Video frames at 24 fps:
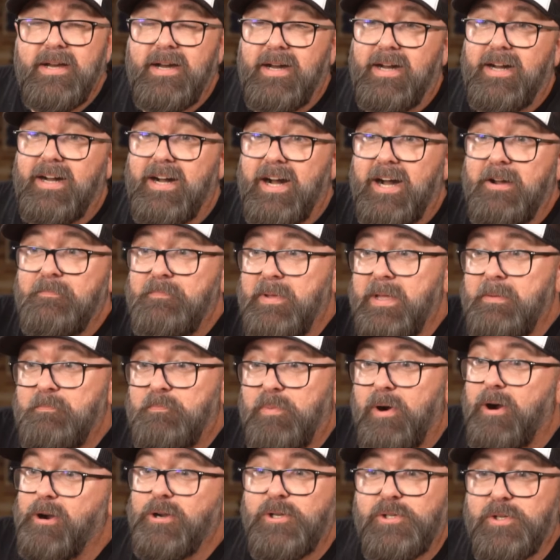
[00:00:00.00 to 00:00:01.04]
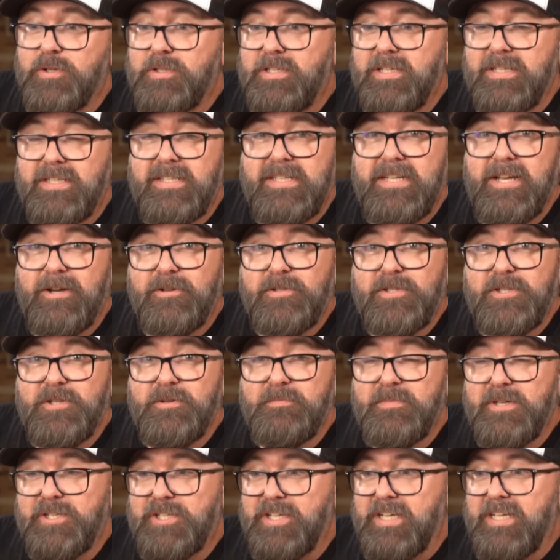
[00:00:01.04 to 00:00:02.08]
I've been partial to
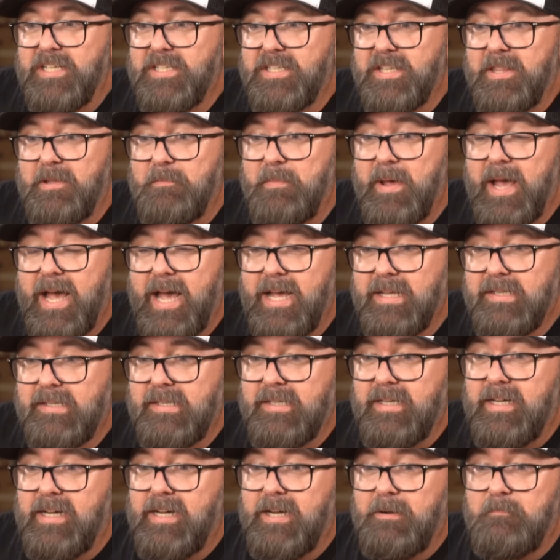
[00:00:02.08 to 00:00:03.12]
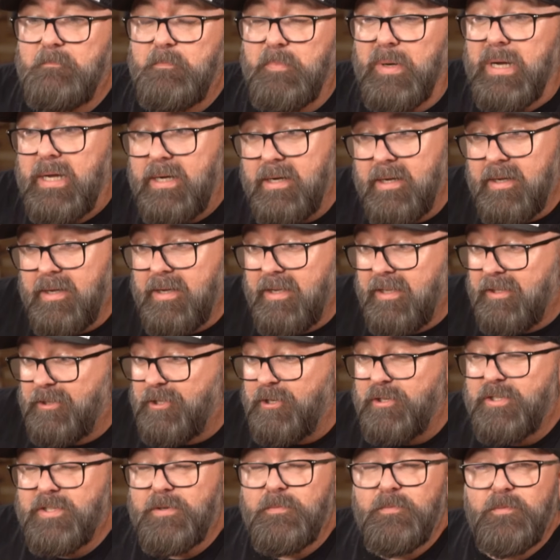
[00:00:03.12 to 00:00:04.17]
CO2 machines in the past, but
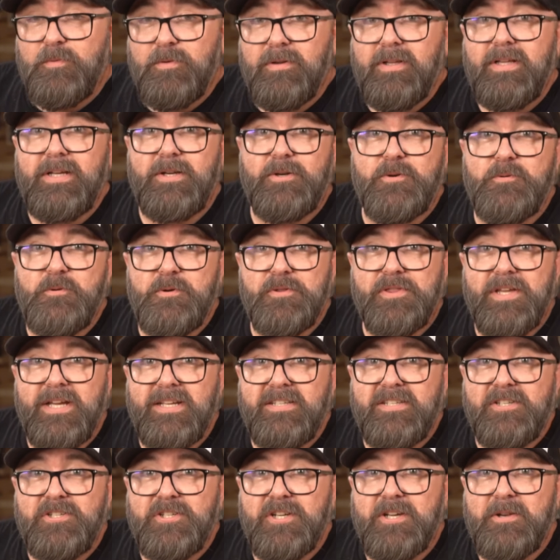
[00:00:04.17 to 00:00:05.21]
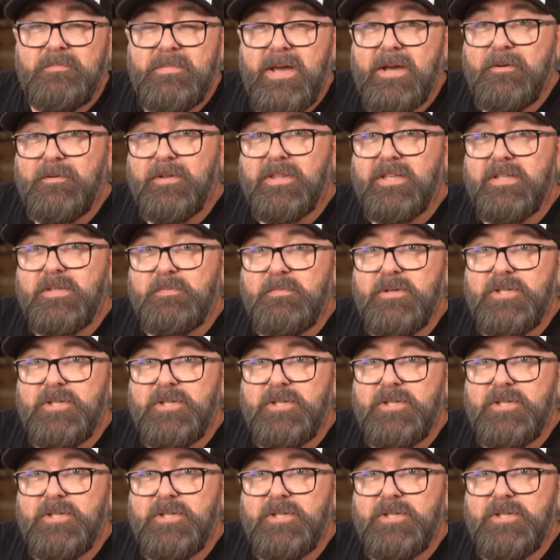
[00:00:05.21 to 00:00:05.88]
there's some really cool things that you can make with this